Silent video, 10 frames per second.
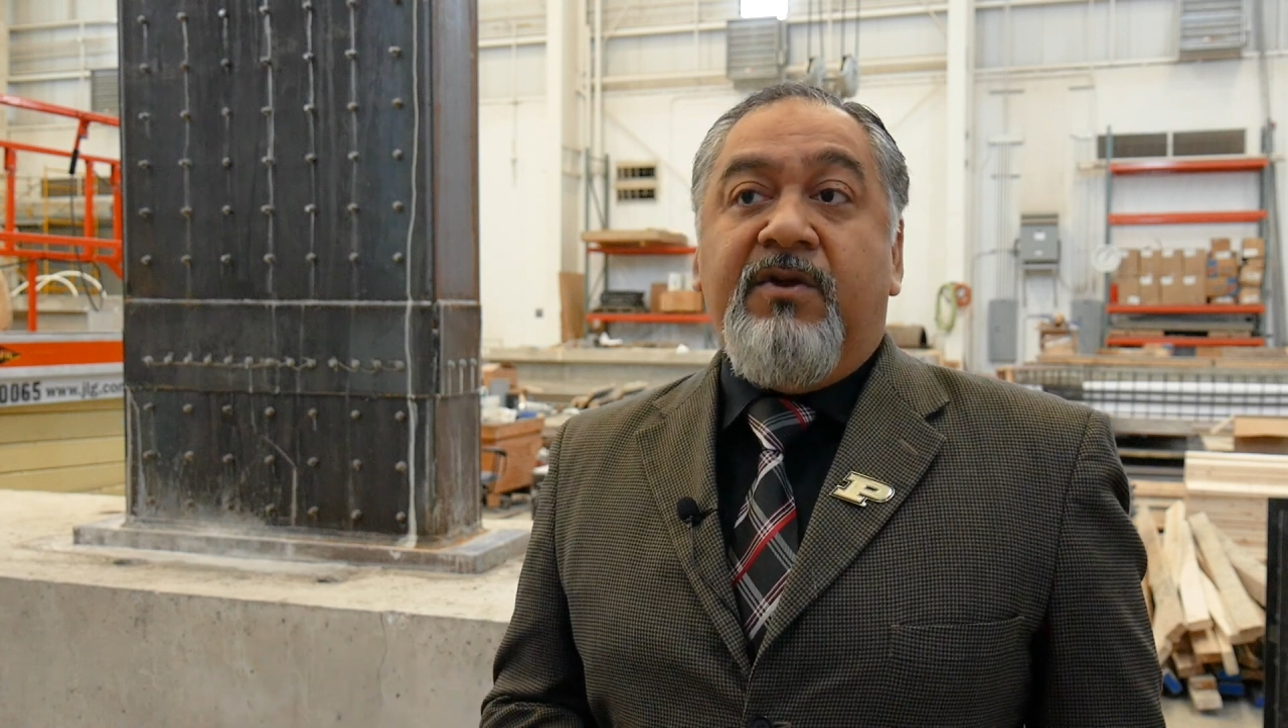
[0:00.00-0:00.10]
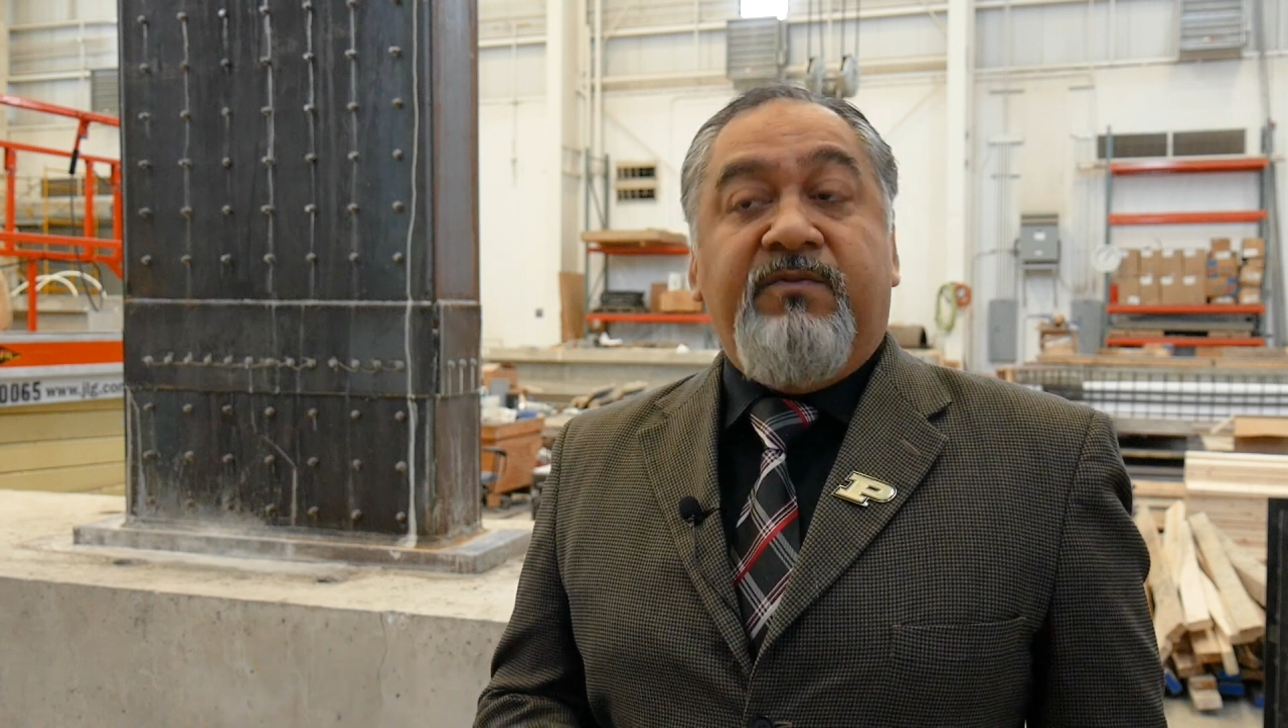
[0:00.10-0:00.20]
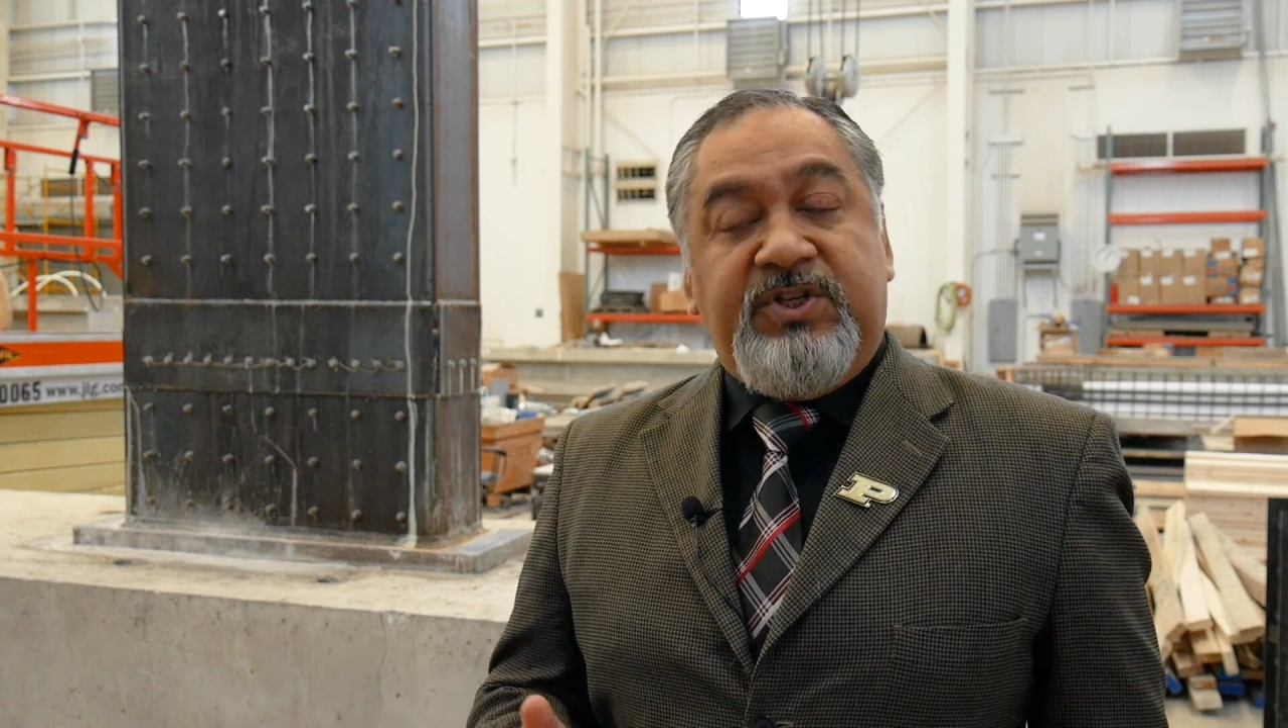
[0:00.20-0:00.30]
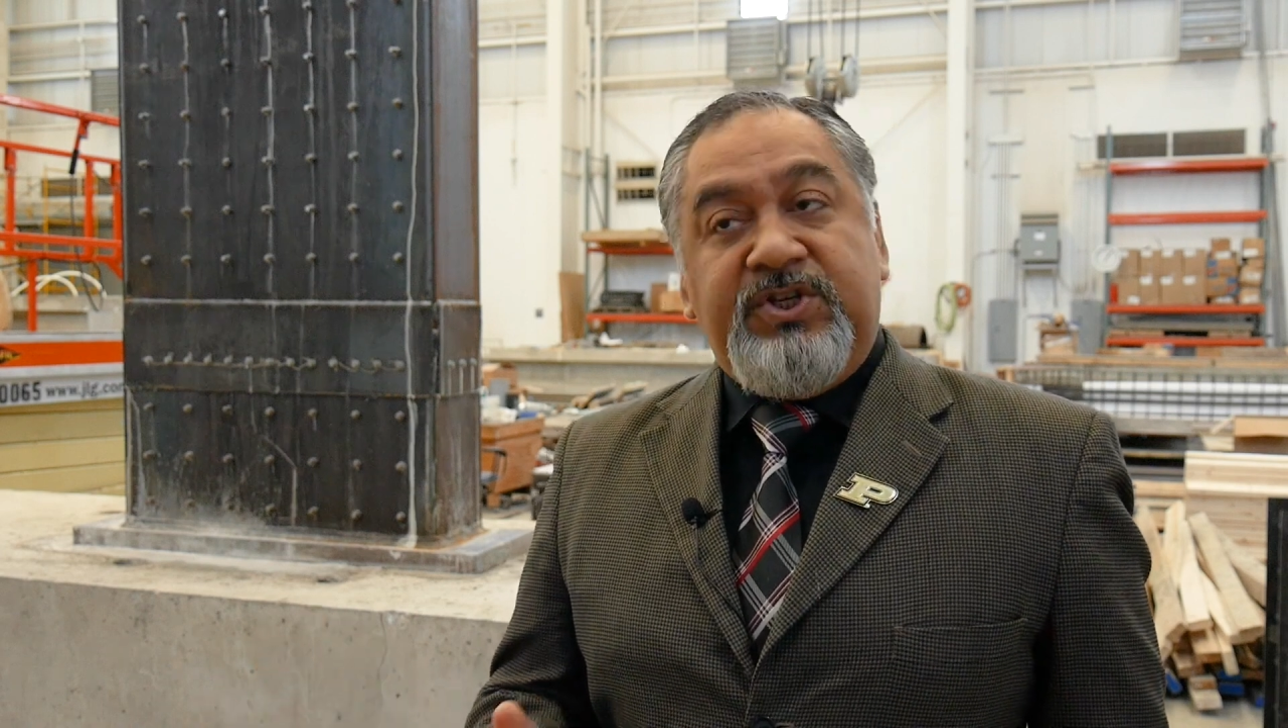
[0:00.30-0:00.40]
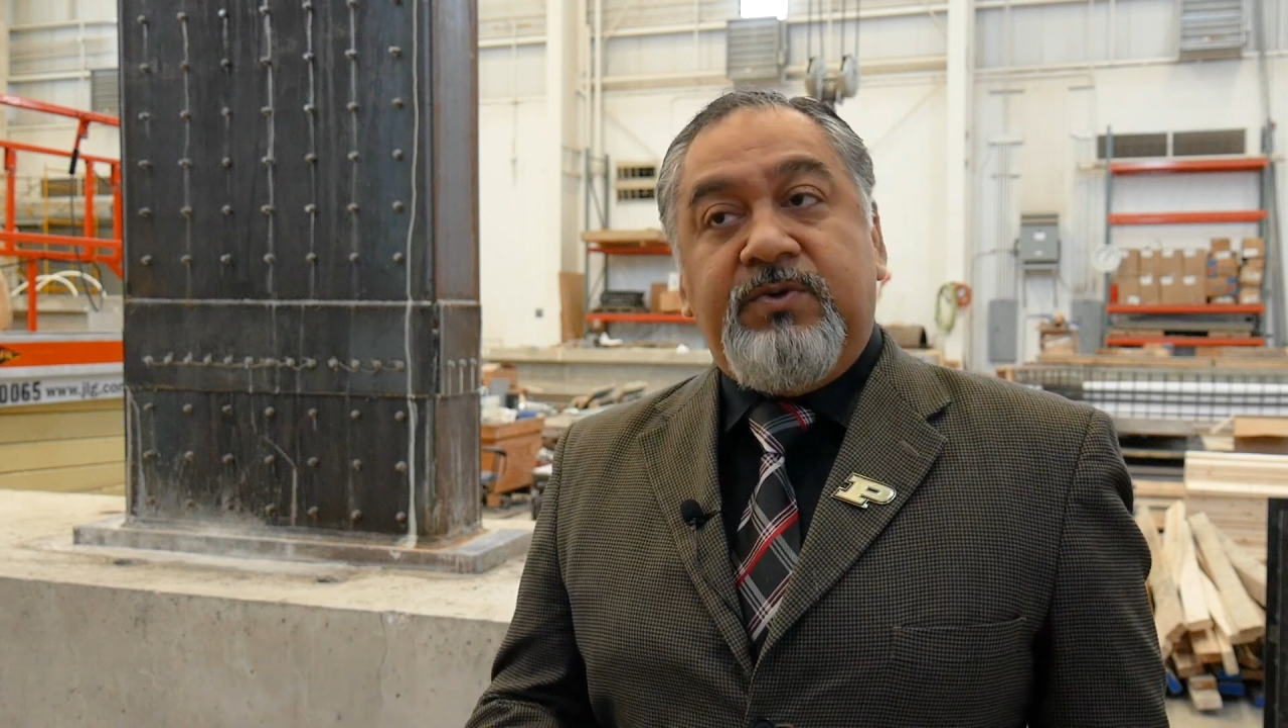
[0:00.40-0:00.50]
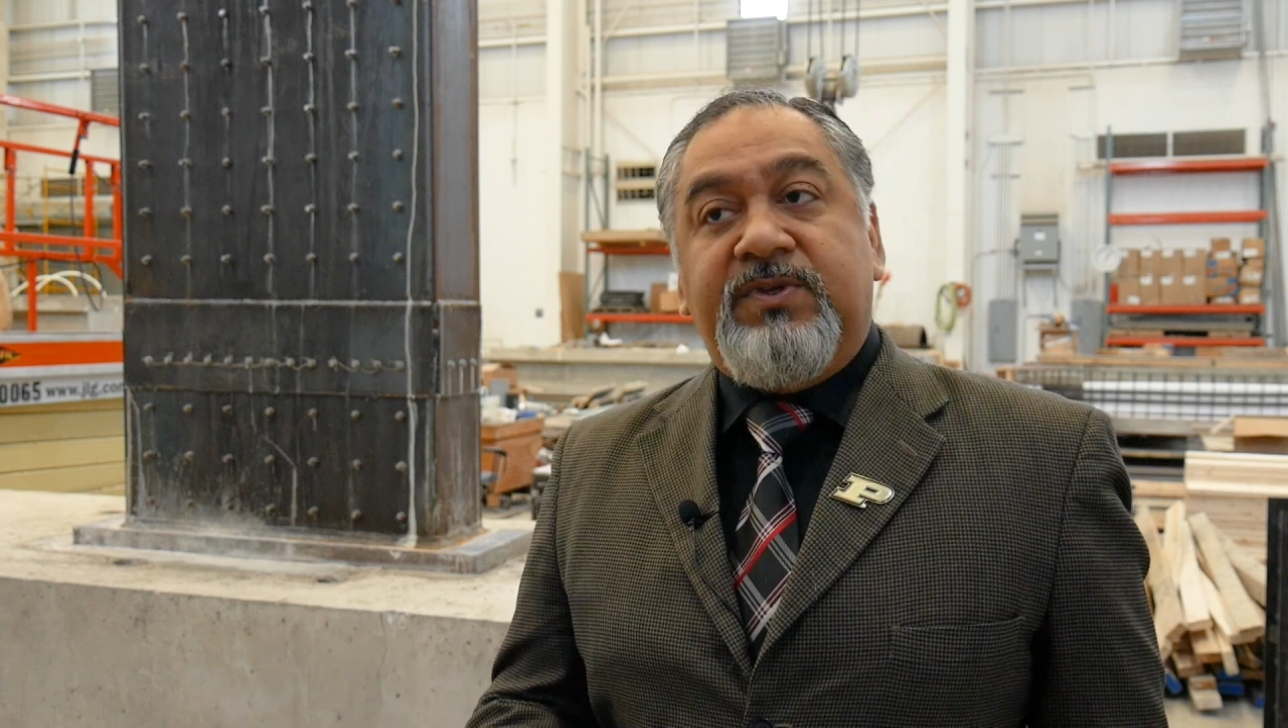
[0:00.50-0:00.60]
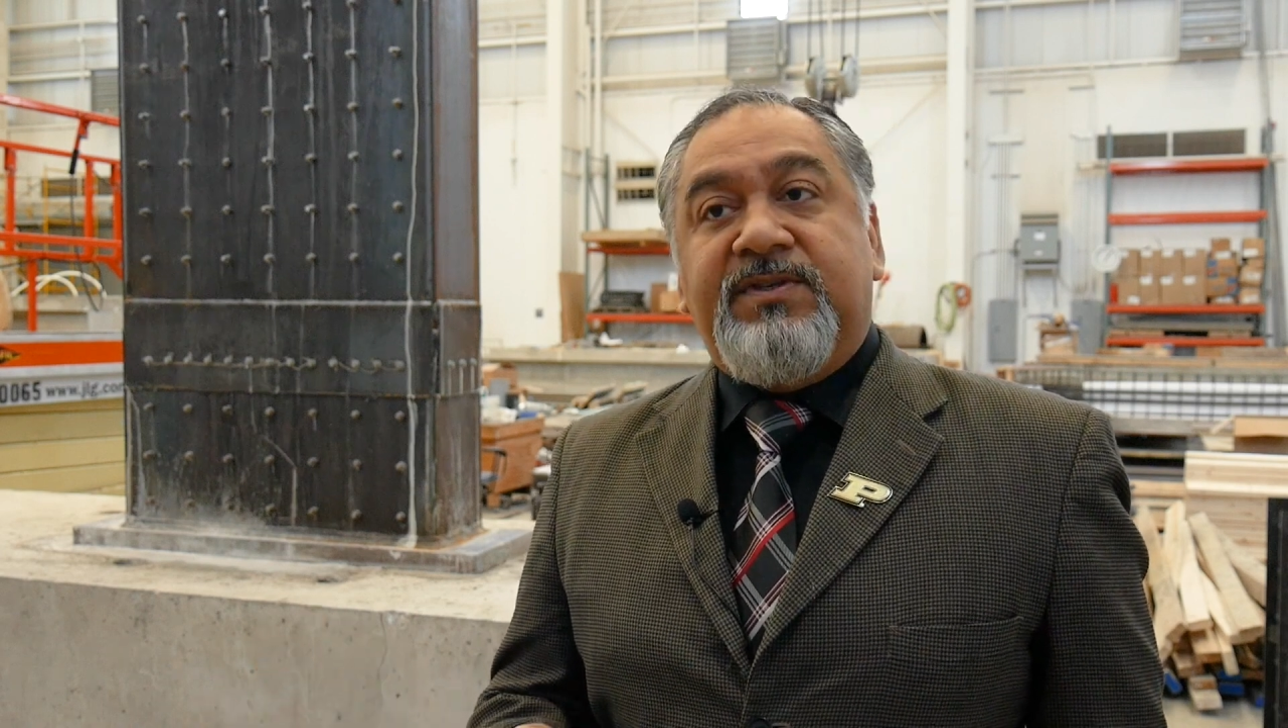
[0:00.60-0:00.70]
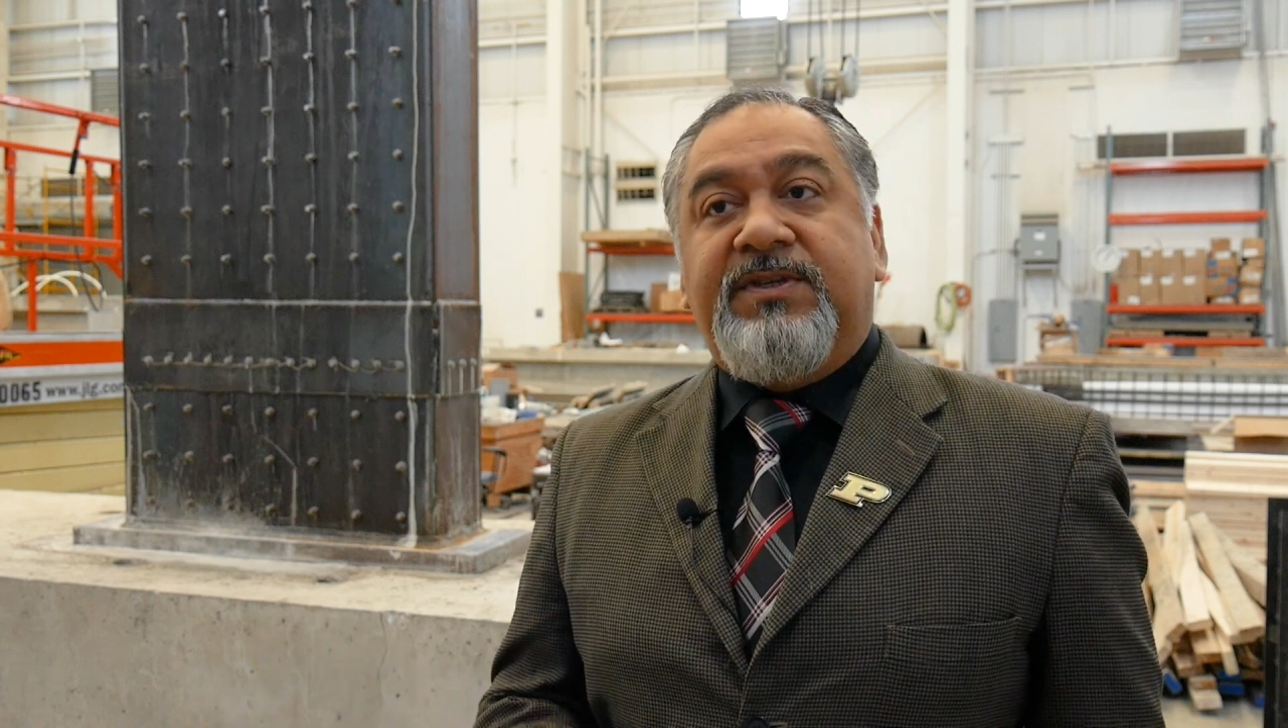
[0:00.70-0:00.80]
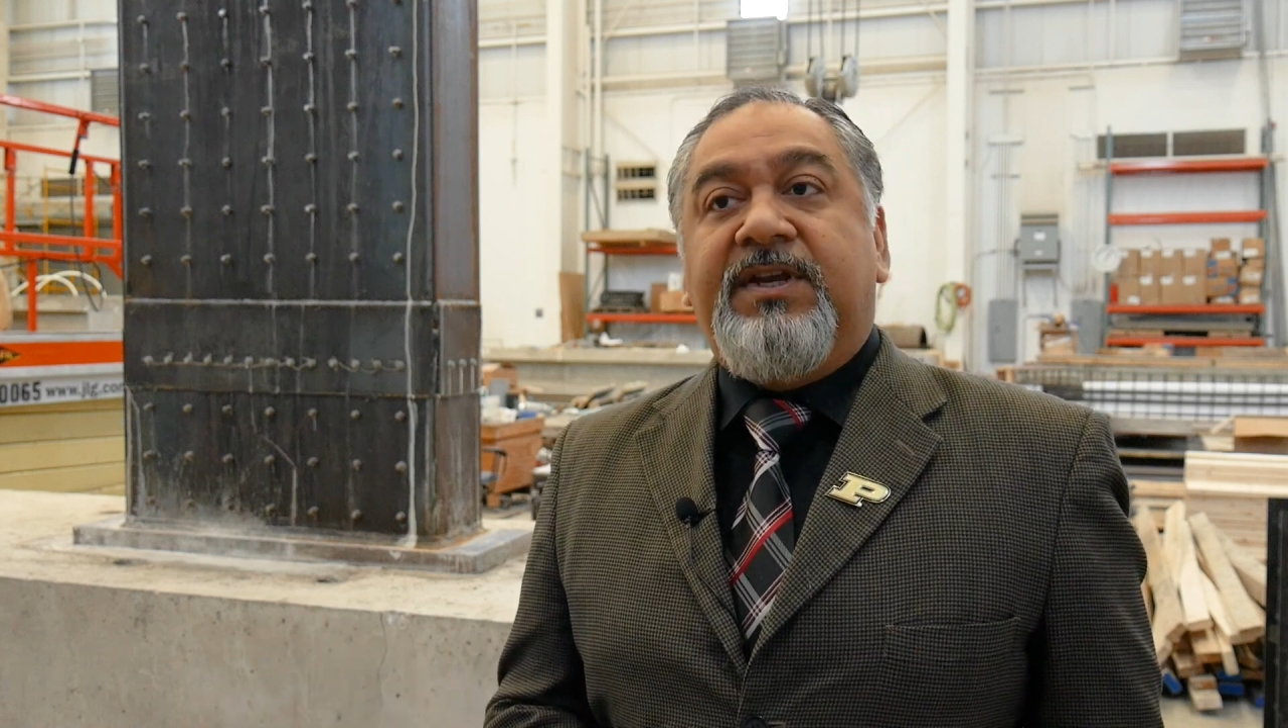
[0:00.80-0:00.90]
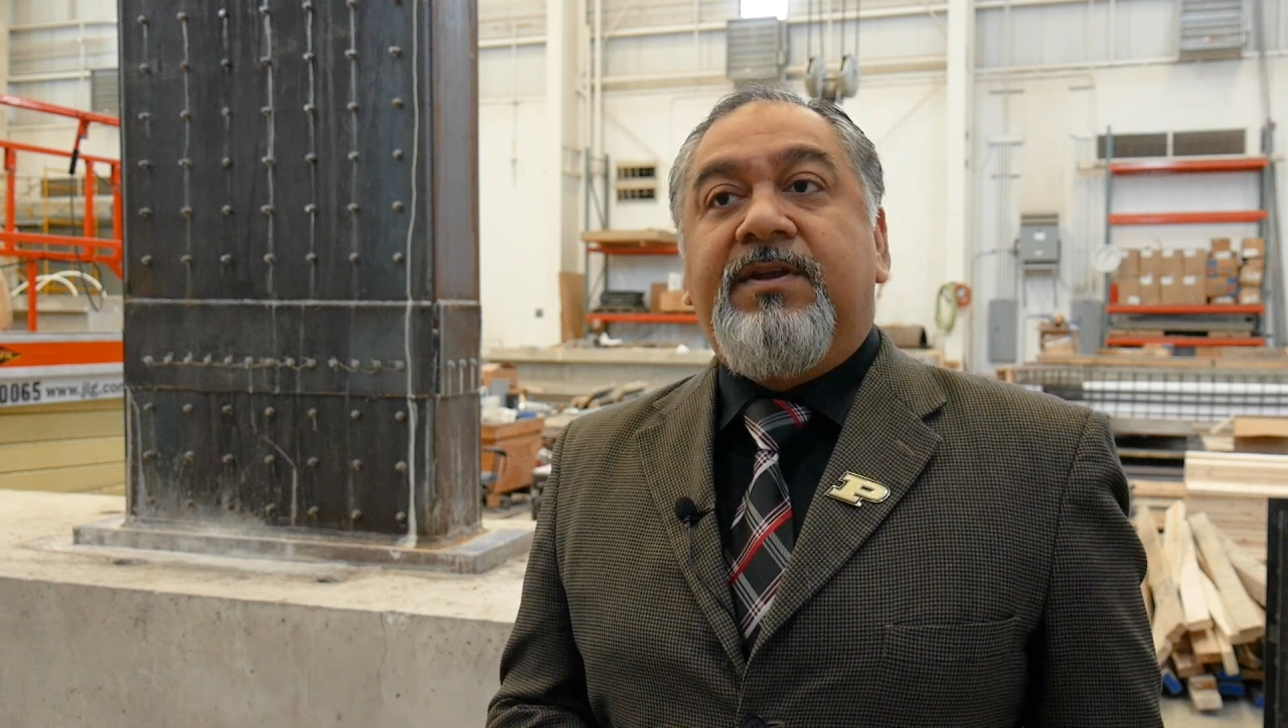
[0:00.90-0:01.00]
which
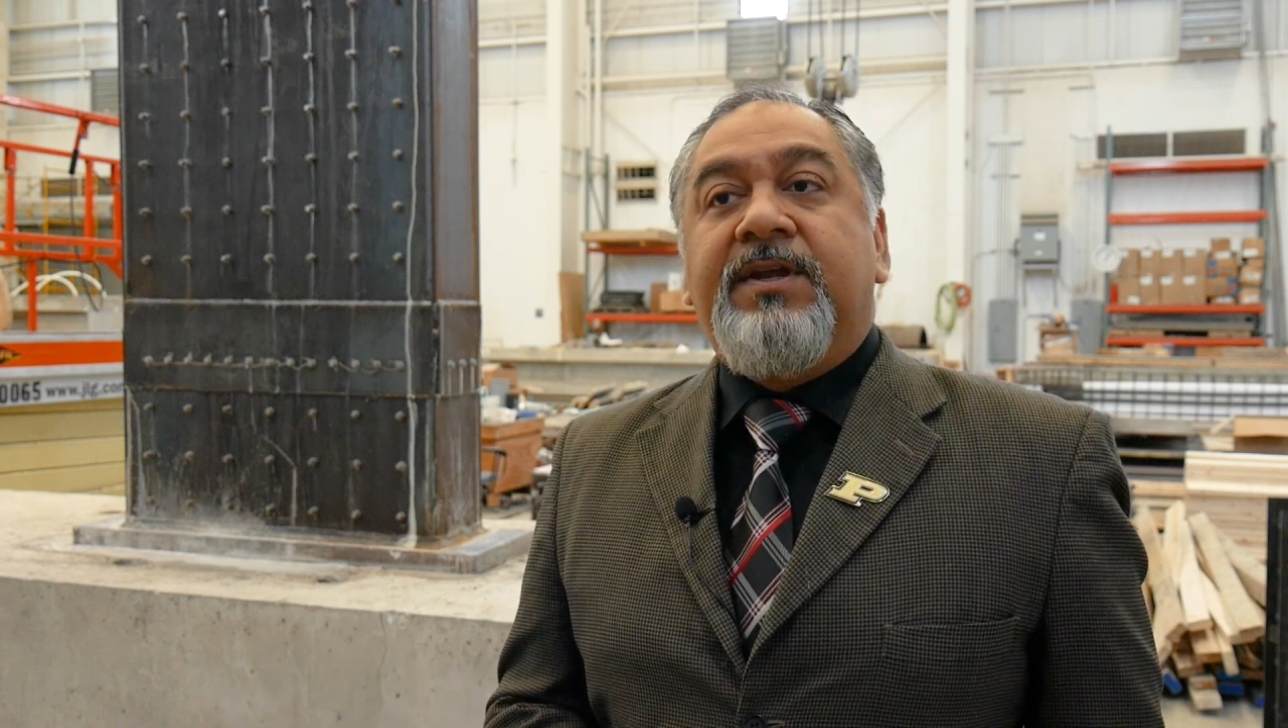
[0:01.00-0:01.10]
uses it.